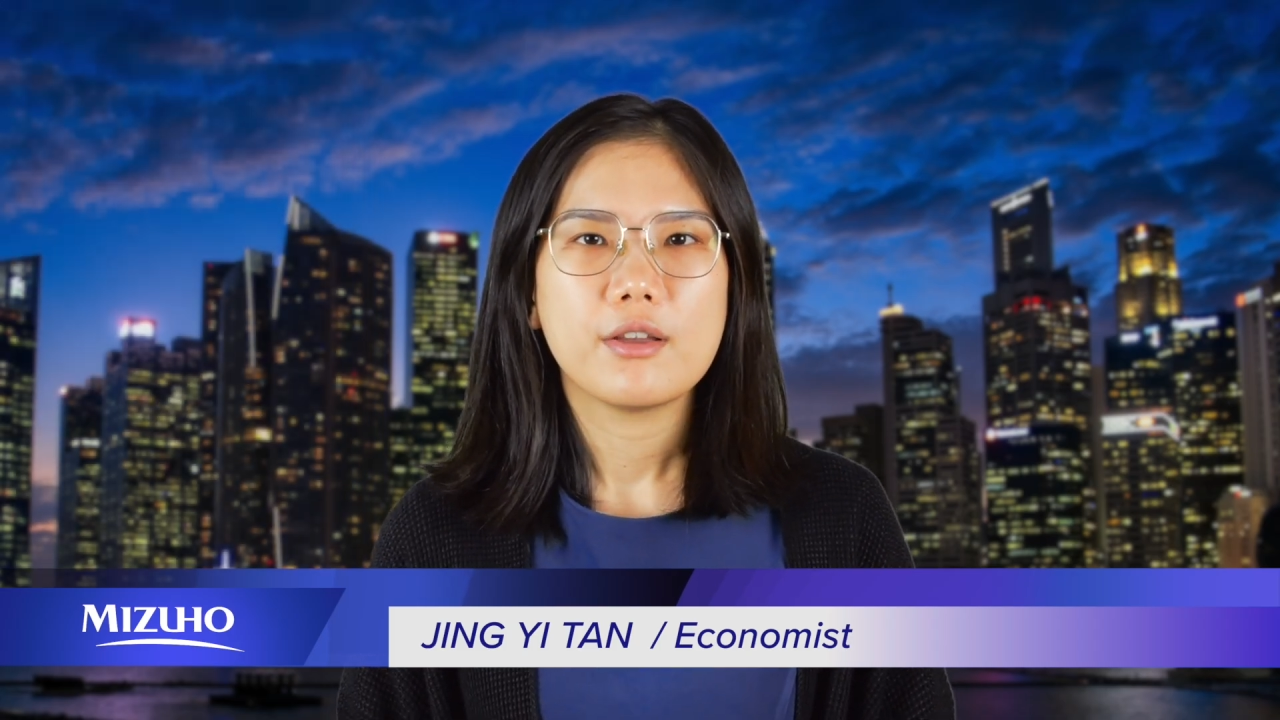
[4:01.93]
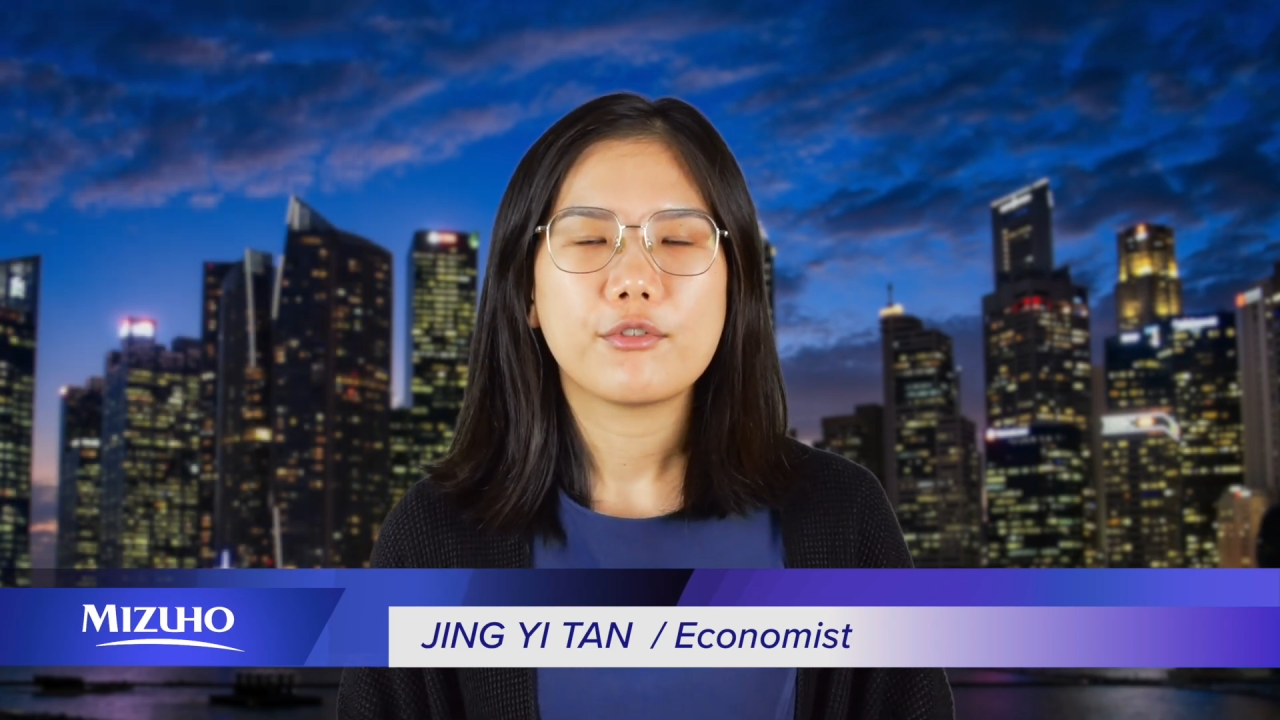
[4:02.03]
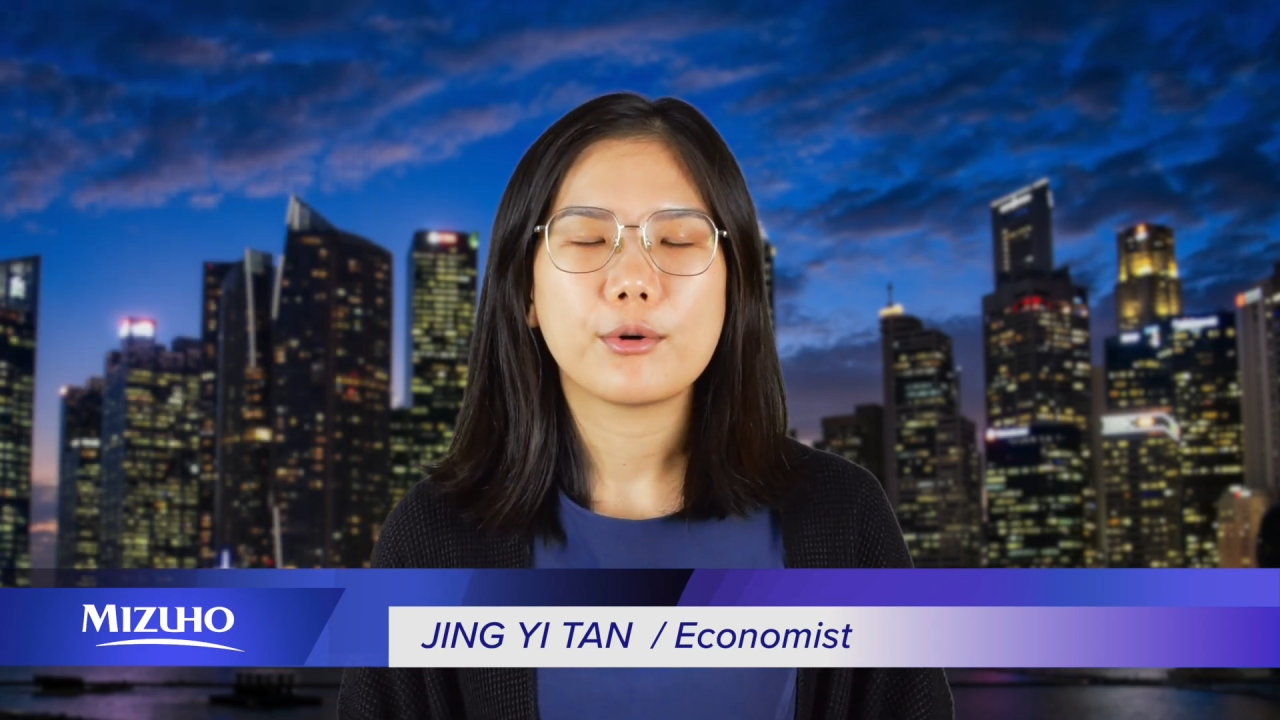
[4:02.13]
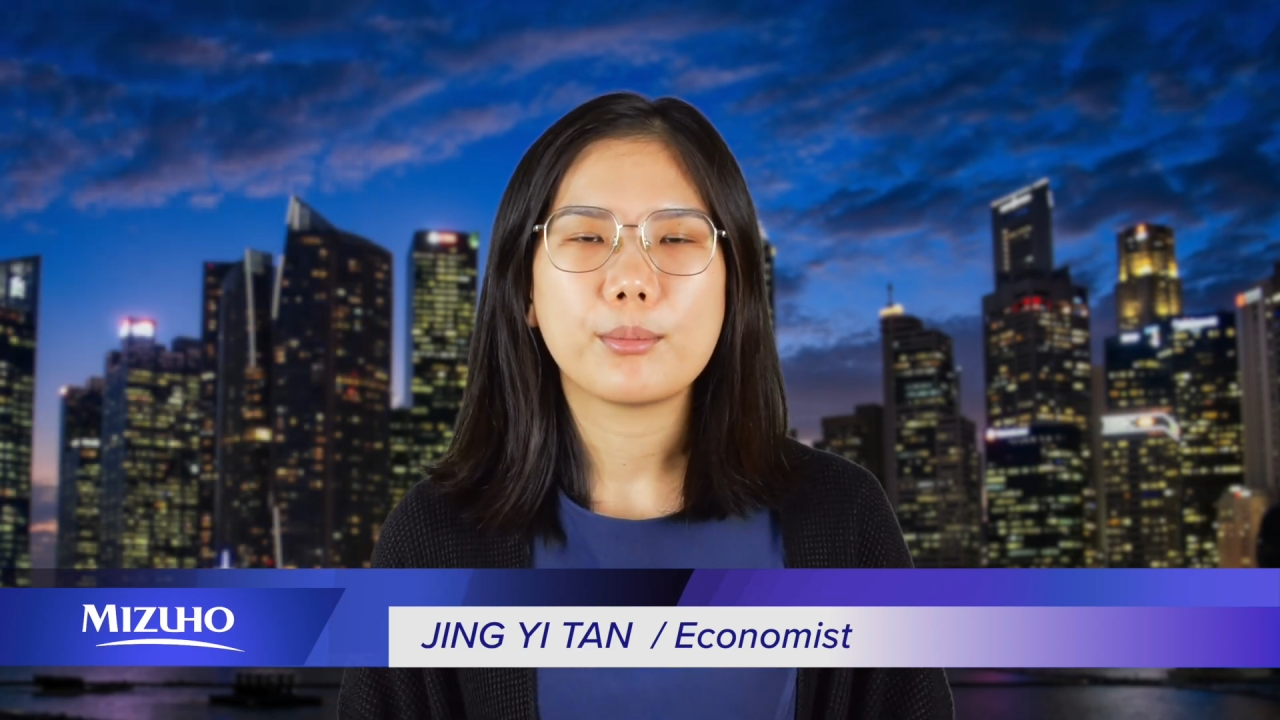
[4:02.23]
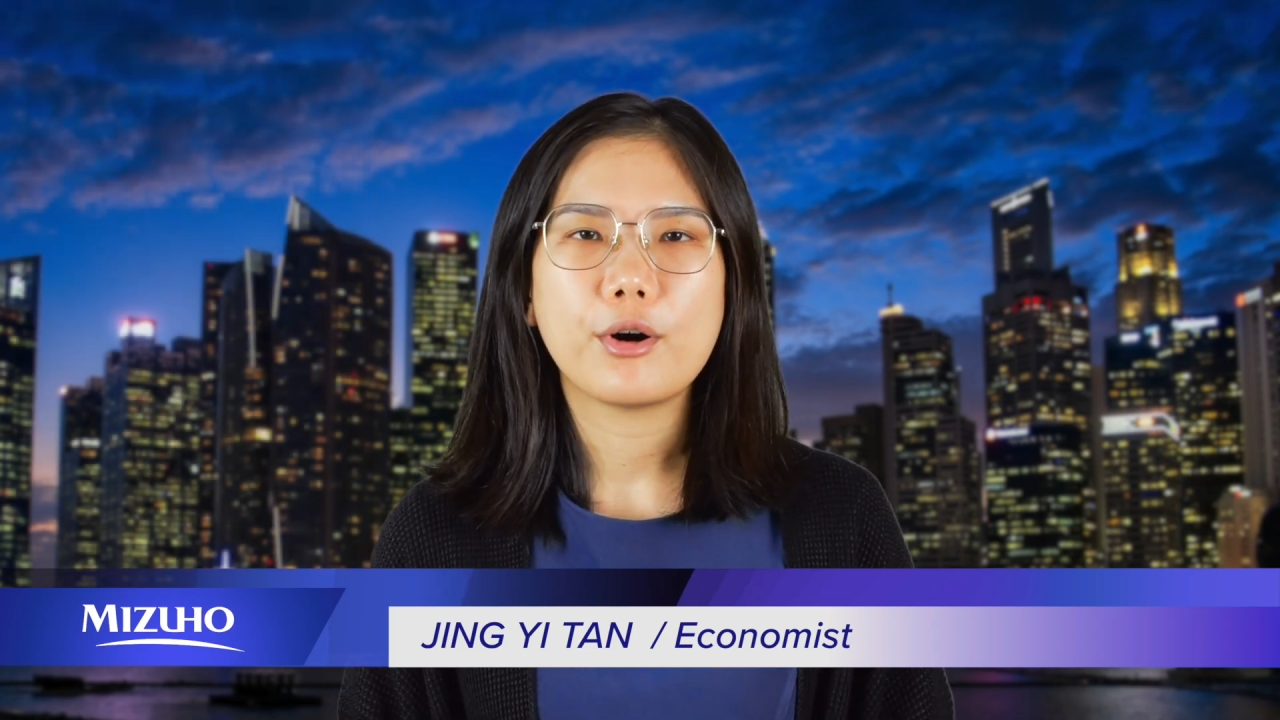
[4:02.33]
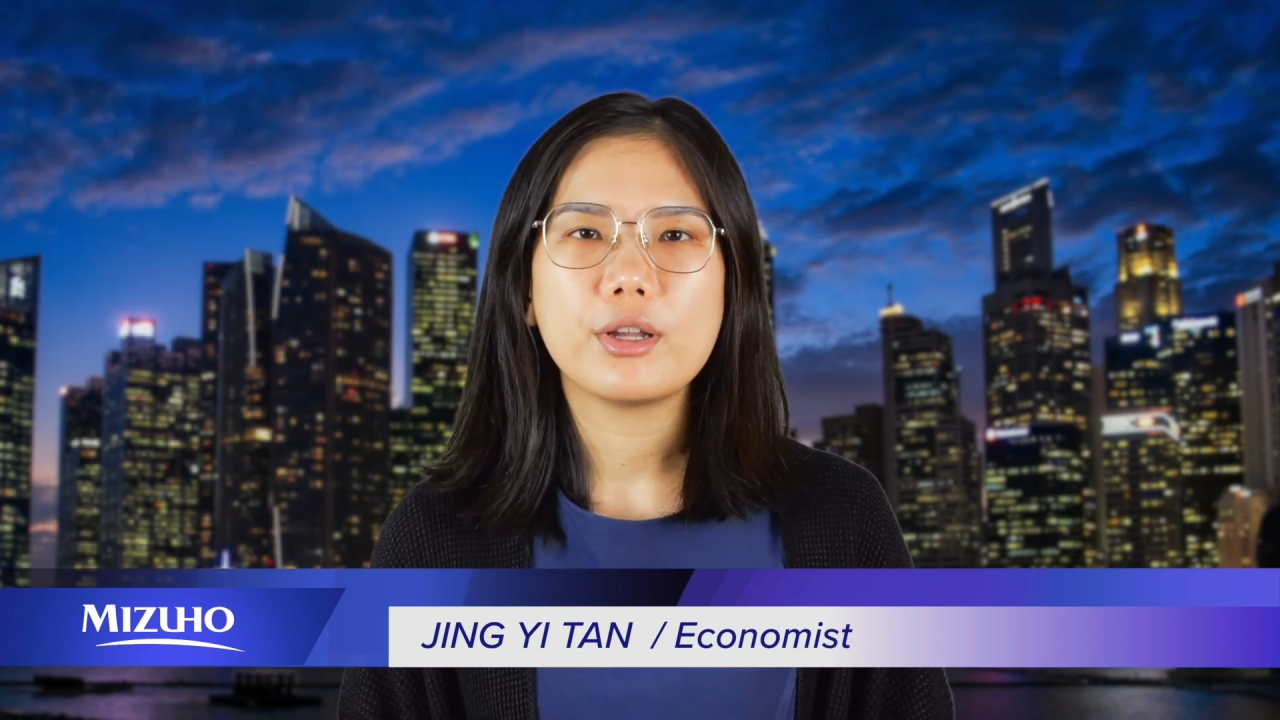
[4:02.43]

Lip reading: For more